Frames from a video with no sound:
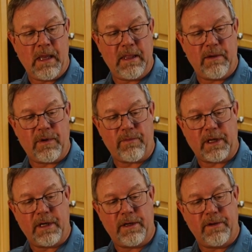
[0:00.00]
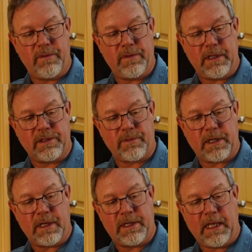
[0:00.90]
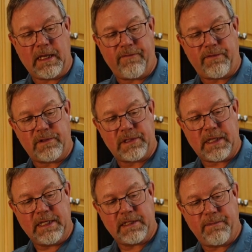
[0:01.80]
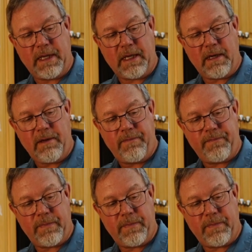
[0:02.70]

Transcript: And then what we're going to do is we're going to take a full slice of bacon.